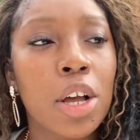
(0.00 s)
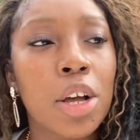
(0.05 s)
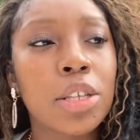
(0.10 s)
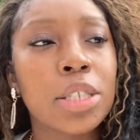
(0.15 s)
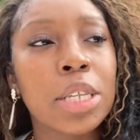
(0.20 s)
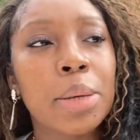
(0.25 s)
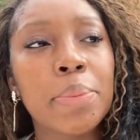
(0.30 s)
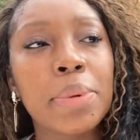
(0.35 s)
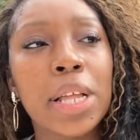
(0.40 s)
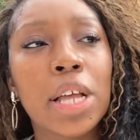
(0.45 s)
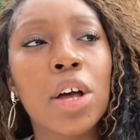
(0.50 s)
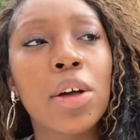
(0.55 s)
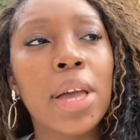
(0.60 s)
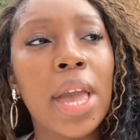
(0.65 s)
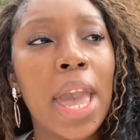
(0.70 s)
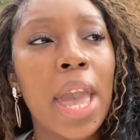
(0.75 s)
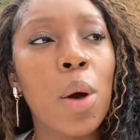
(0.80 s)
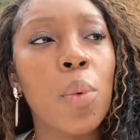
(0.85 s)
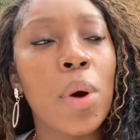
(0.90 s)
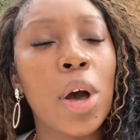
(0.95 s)
to be like
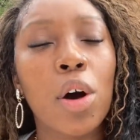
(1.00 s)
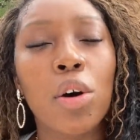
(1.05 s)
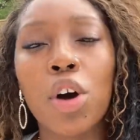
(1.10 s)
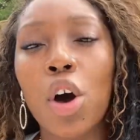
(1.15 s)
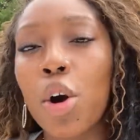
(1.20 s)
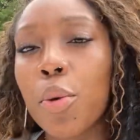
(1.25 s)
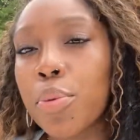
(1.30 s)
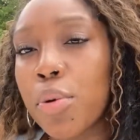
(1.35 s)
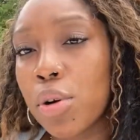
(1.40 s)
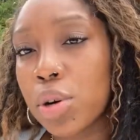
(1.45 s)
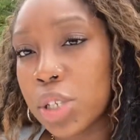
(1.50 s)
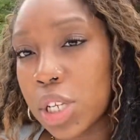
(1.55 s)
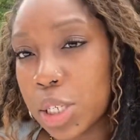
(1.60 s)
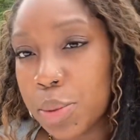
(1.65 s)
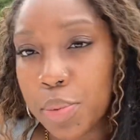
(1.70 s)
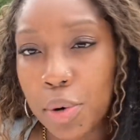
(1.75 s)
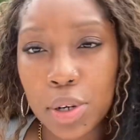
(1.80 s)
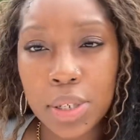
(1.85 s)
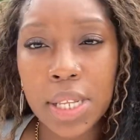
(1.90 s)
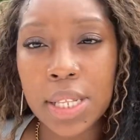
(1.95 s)
okay well go approach this
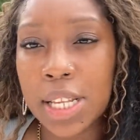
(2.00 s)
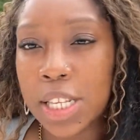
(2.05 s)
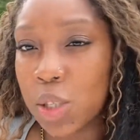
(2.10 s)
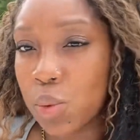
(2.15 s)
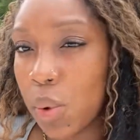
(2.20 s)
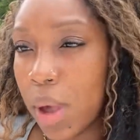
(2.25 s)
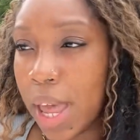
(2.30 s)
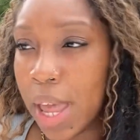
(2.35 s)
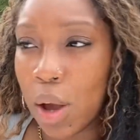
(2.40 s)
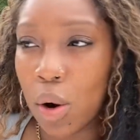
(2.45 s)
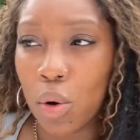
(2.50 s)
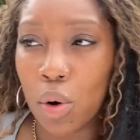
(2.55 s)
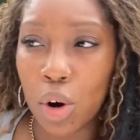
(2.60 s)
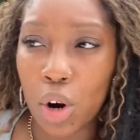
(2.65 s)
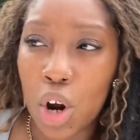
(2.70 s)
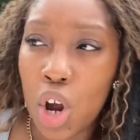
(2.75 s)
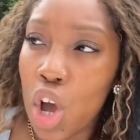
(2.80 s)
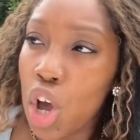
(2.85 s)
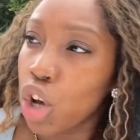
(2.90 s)
person this way or